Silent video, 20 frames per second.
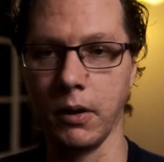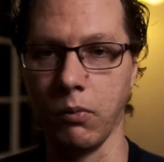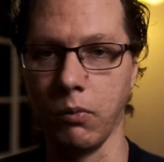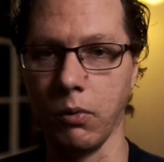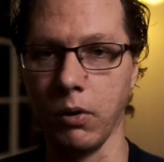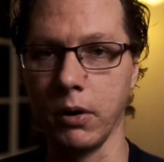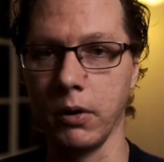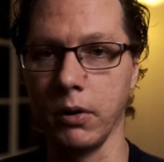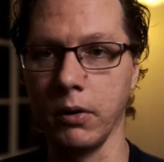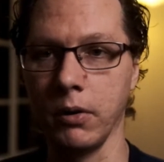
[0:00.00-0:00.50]

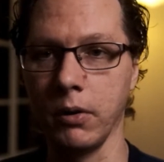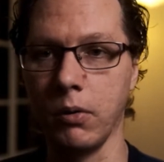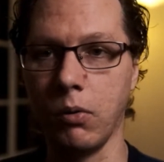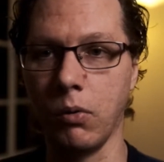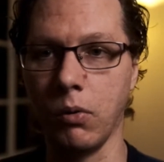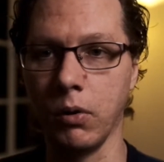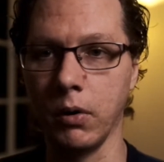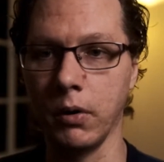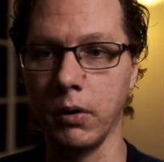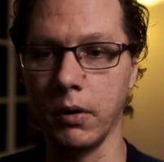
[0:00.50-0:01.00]
worker
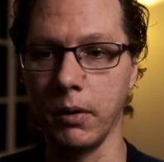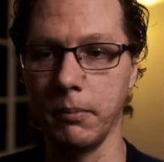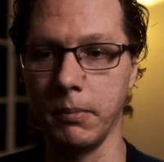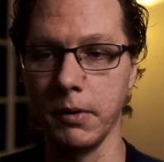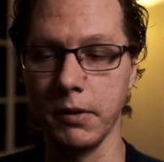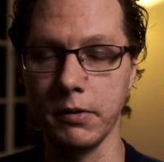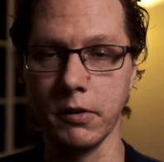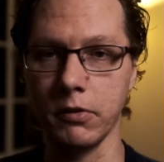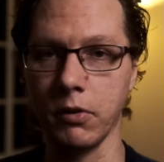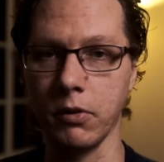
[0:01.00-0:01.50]
or a
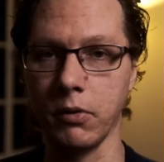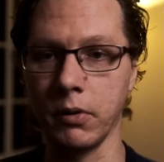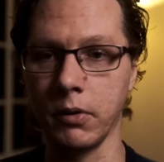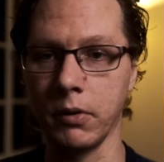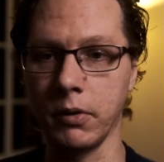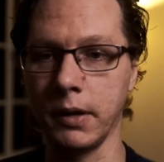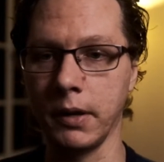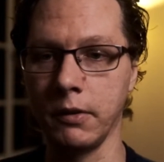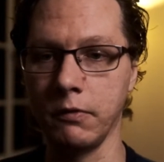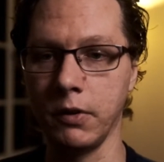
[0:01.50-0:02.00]
business
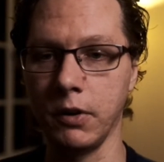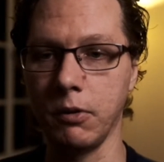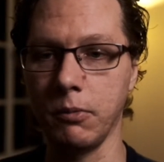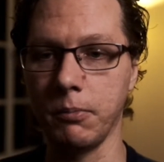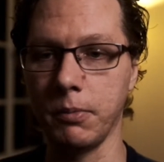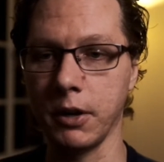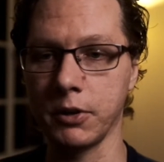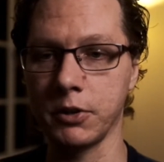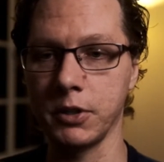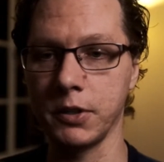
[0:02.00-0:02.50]
owner in video
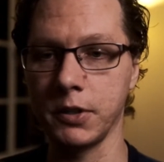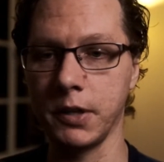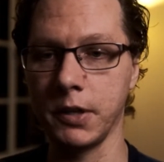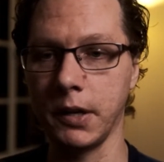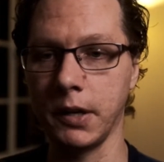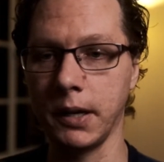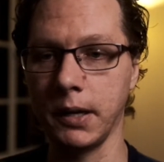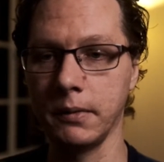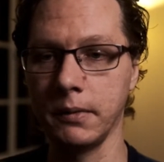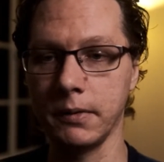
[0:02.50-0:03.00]
production
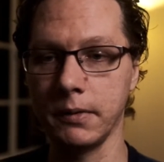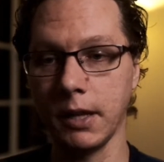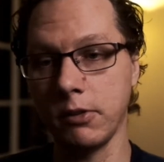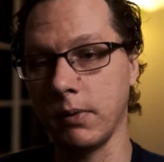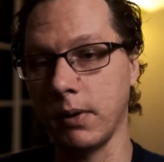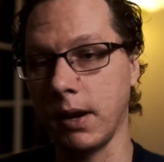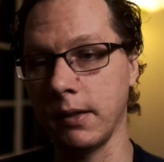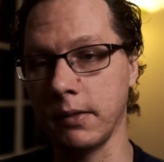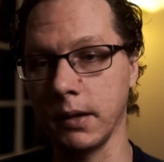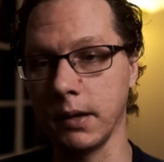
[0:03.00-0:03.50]
today. That's
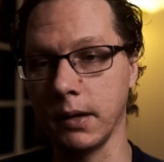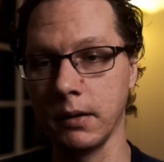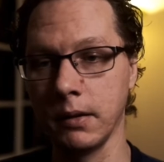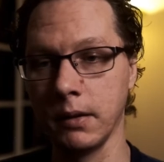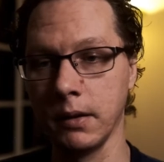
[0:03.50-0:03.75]
what I think.